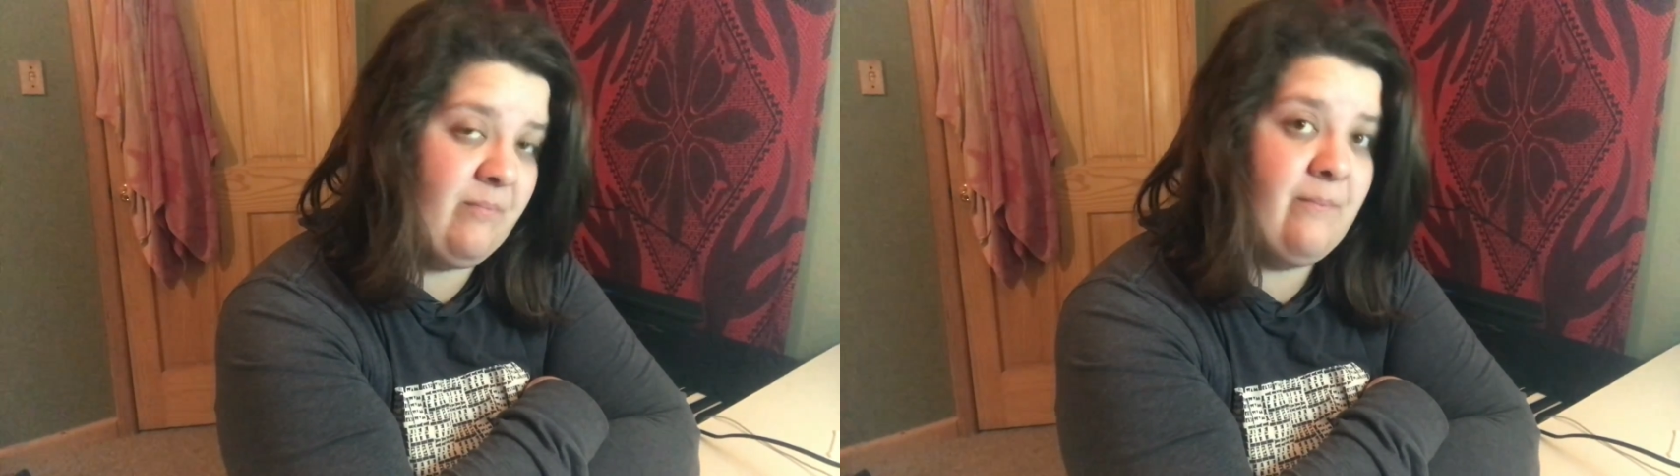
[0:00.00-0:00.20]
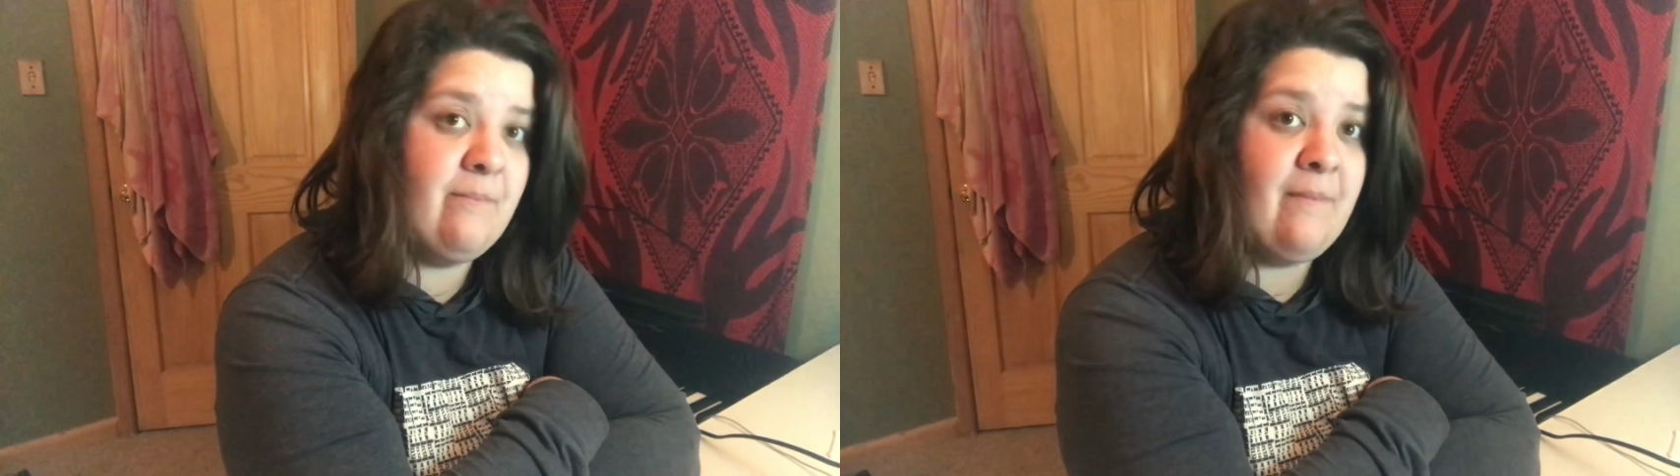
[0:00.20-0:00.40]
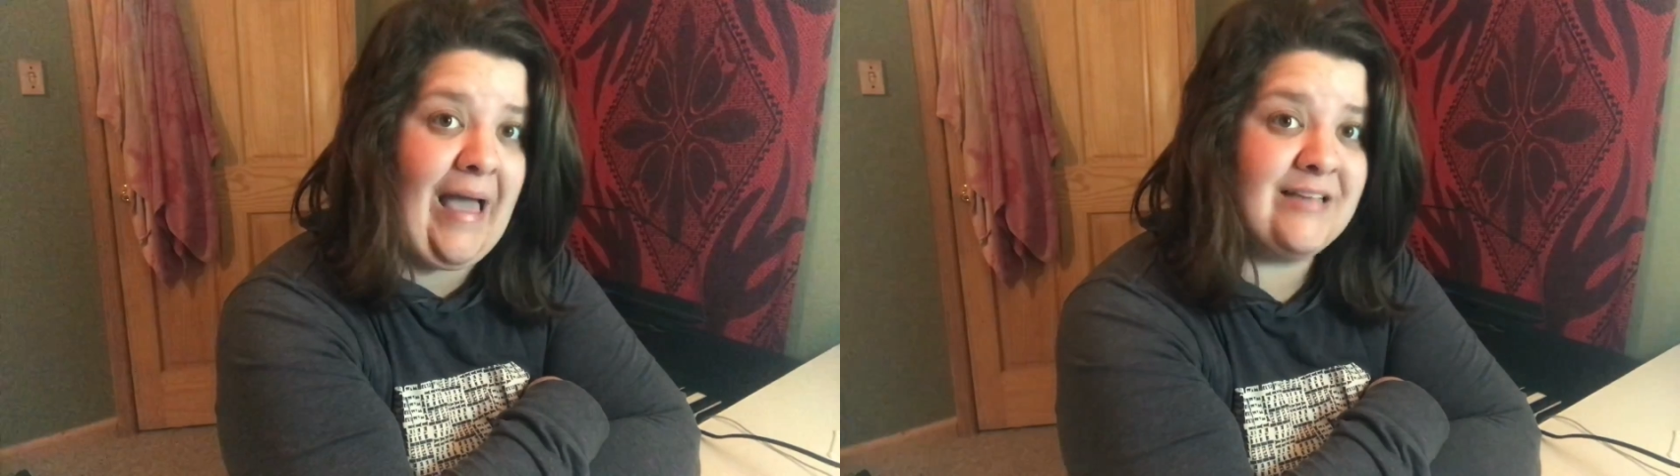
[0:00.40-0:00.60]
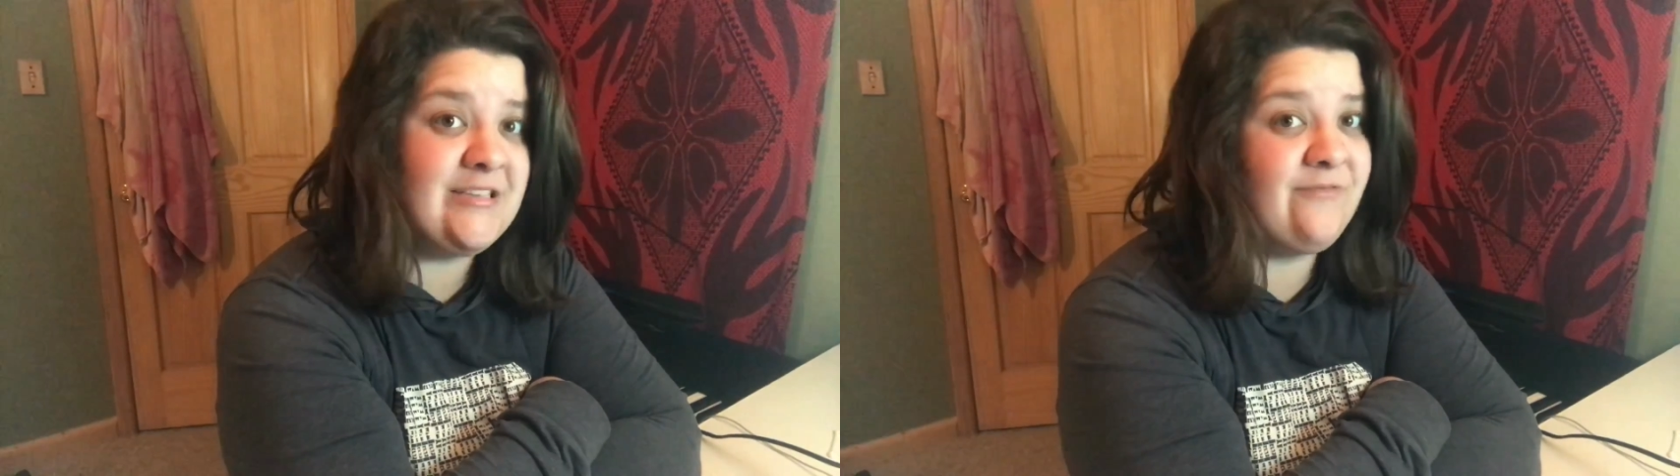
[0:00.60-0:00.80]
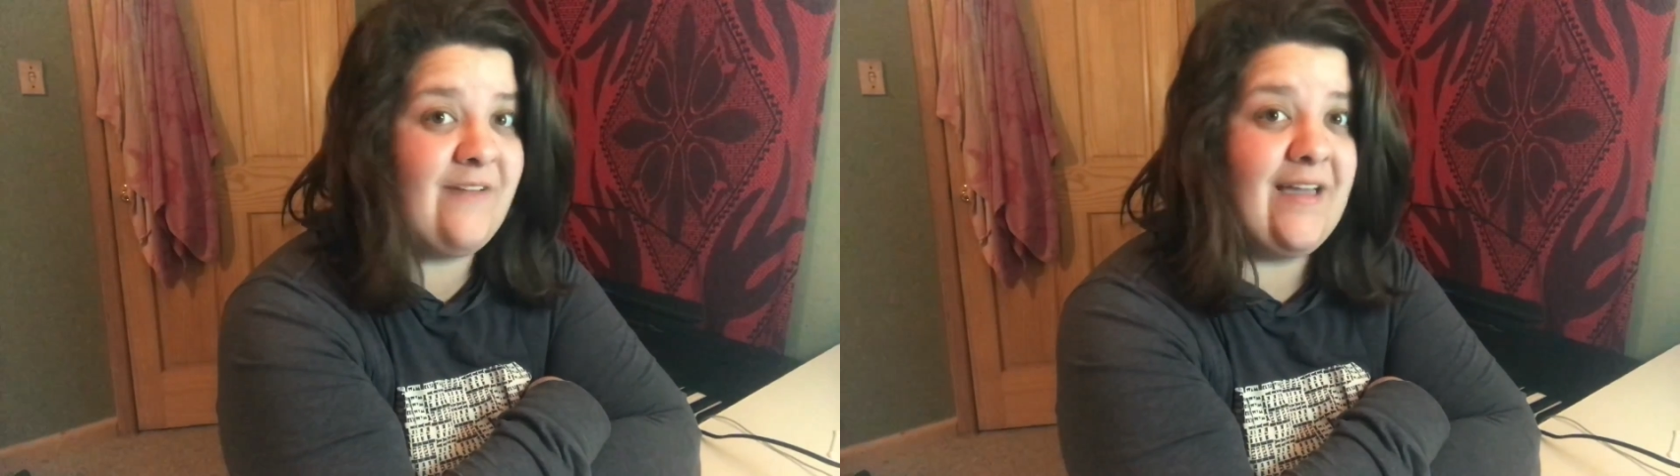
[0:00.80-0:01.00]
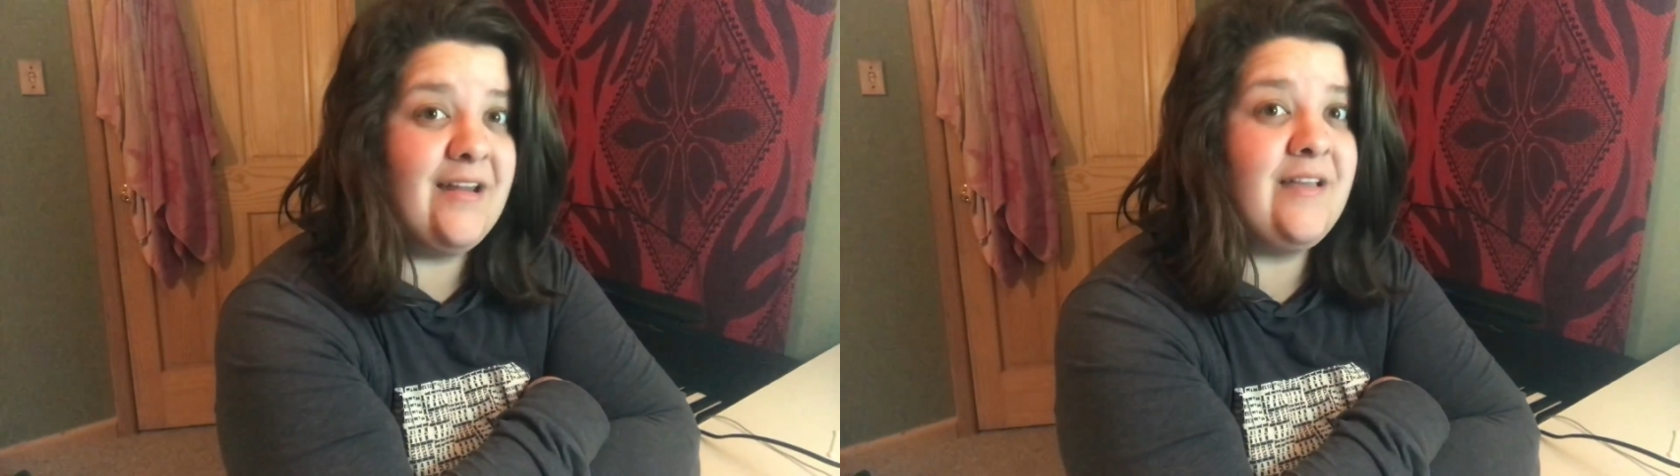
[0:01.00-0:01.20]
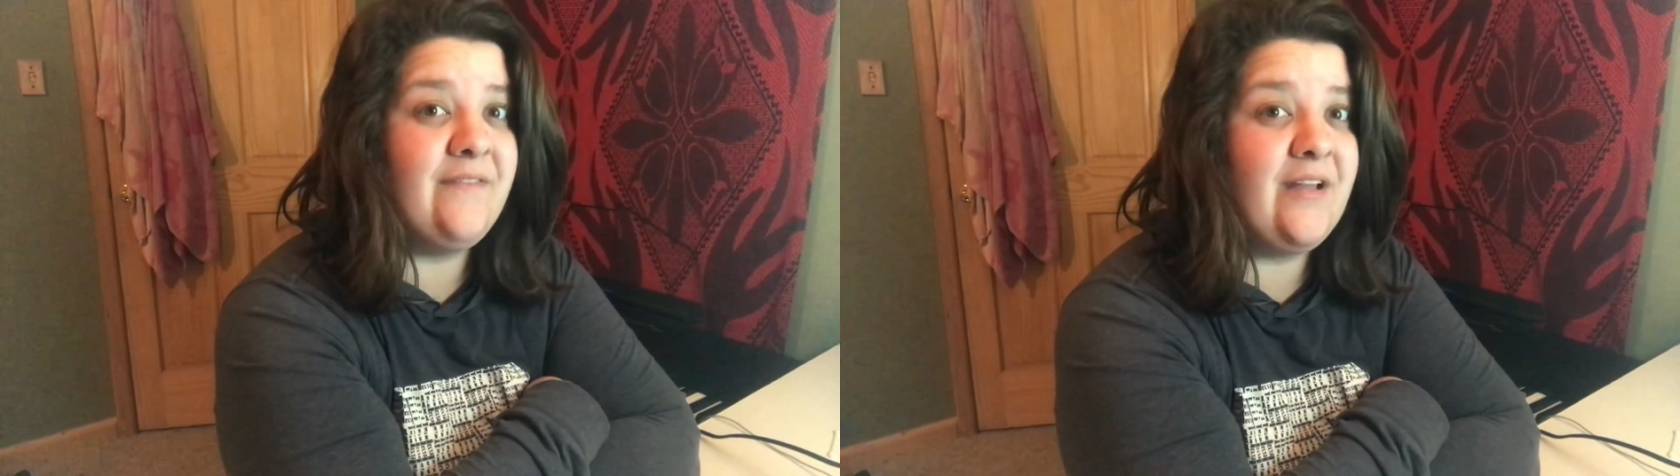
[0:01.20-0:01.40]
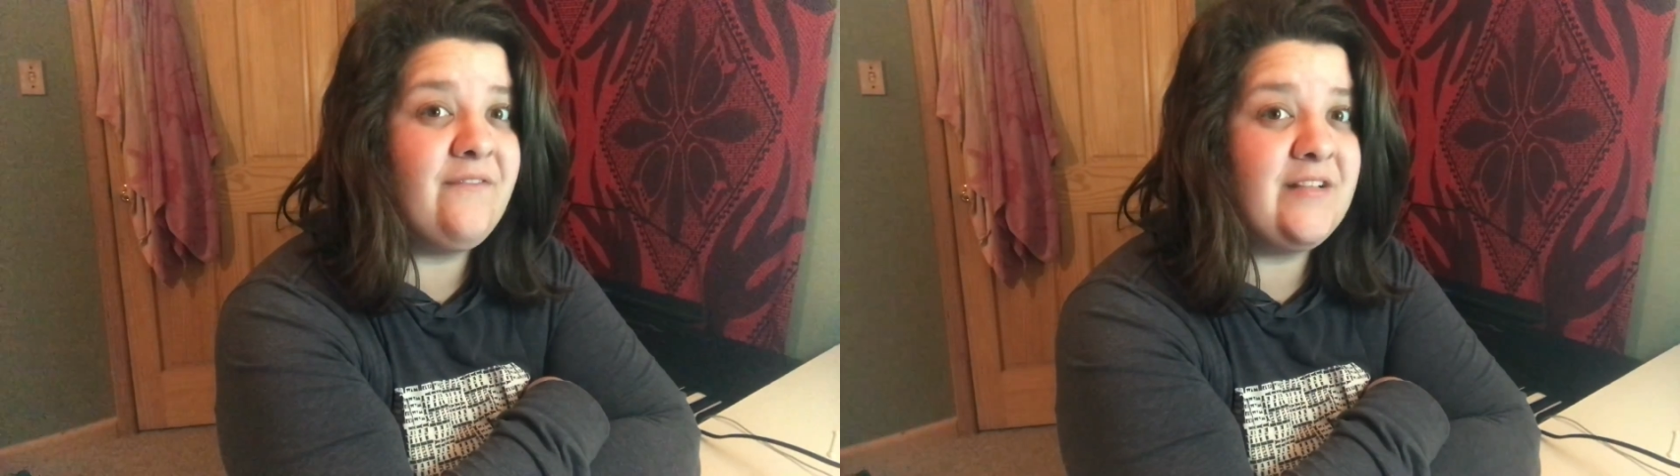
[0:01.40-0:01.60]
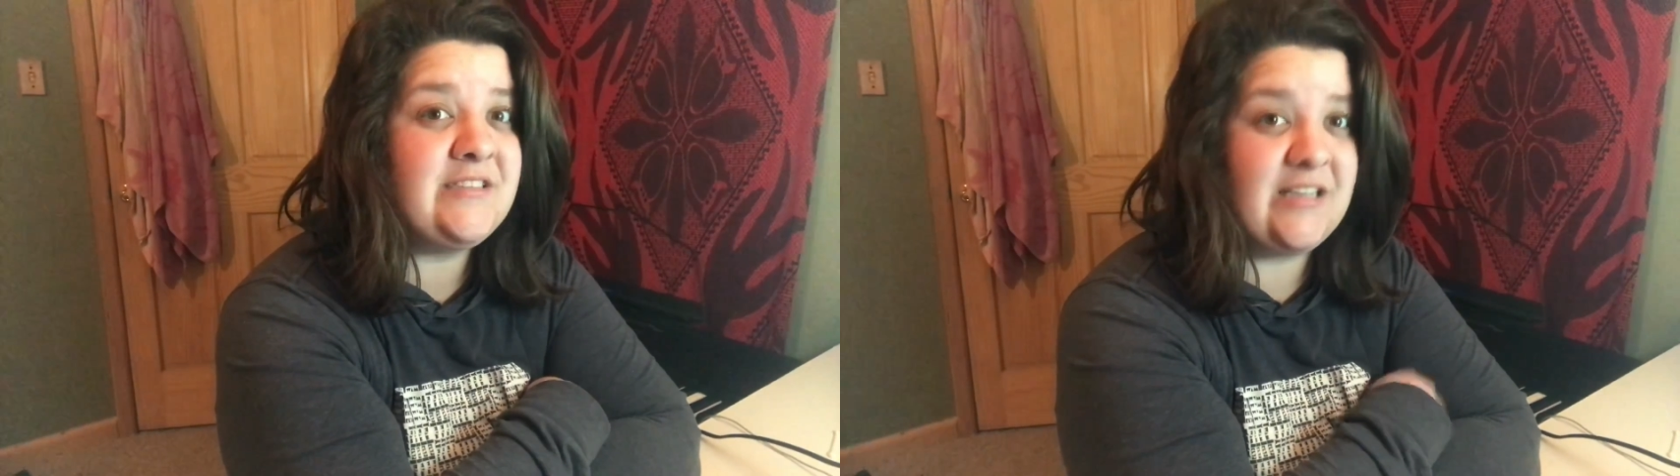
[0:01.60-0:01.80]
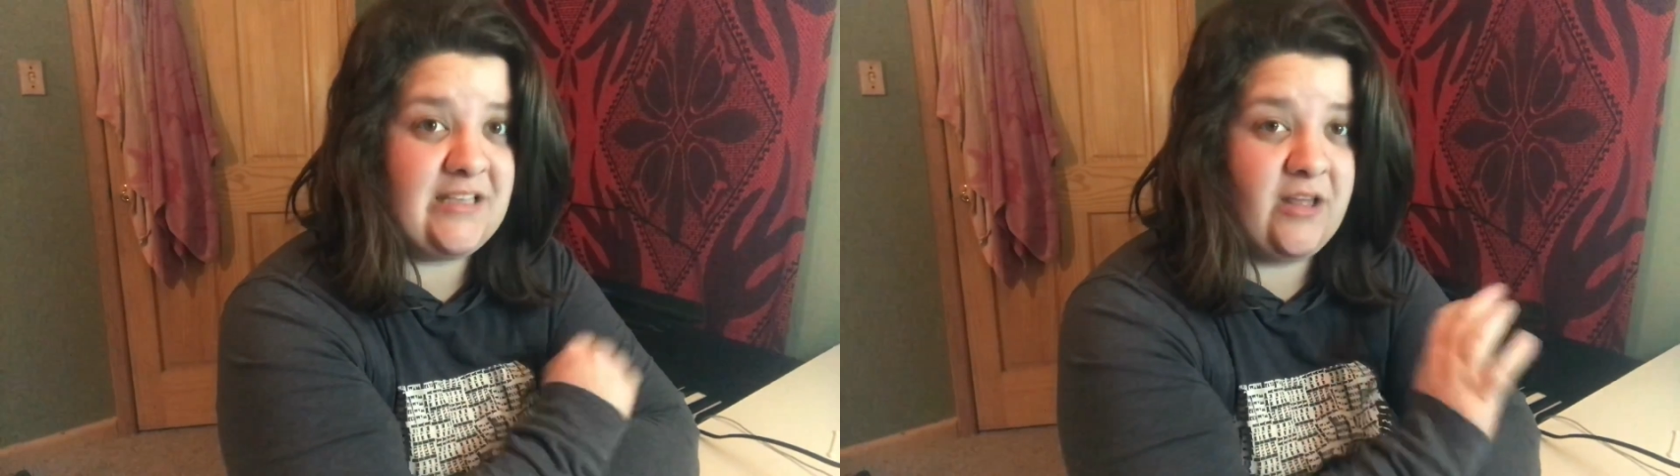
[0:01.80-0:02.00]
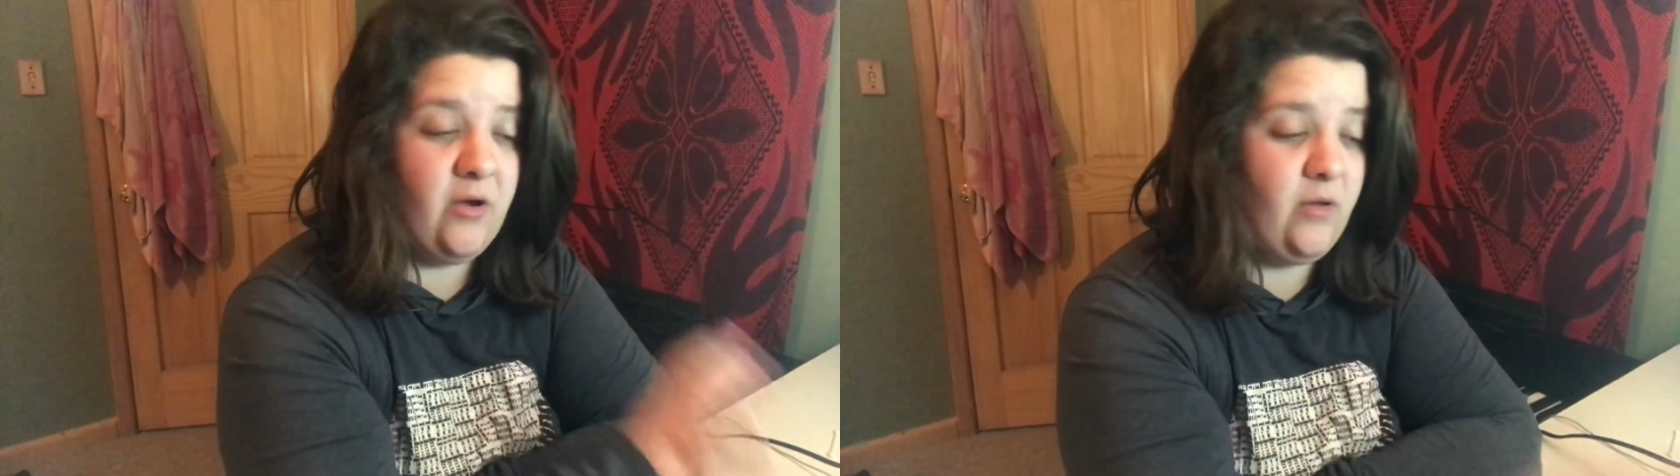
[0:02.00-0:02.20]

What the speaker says: massive fan, even if it's like the